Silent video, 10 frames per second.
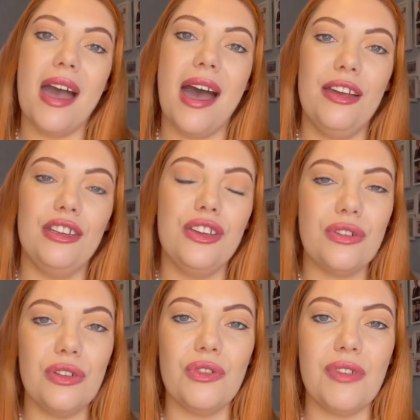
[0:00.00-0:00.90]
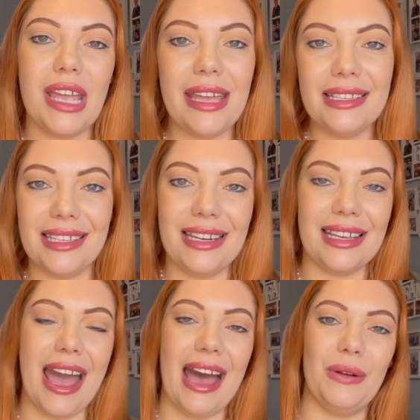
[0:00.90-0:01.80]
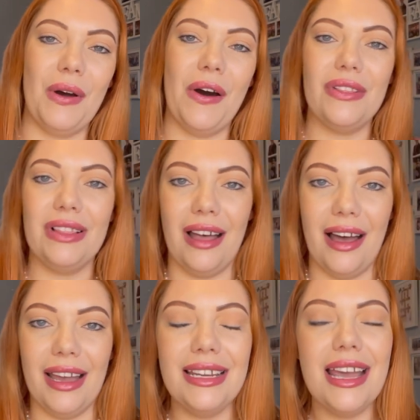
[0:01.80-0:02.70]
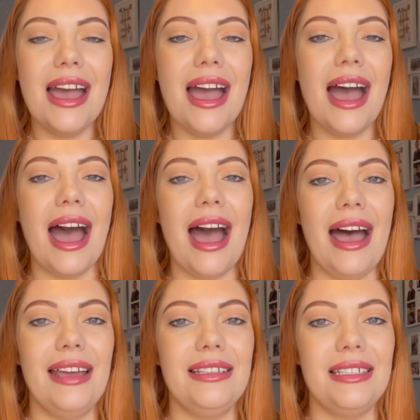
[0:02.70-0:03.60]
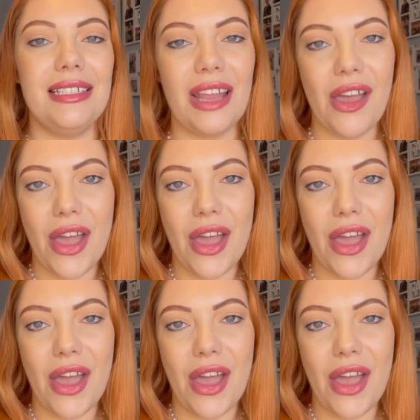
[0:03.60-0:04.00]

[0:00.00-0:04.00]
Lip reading: And you can create an account online and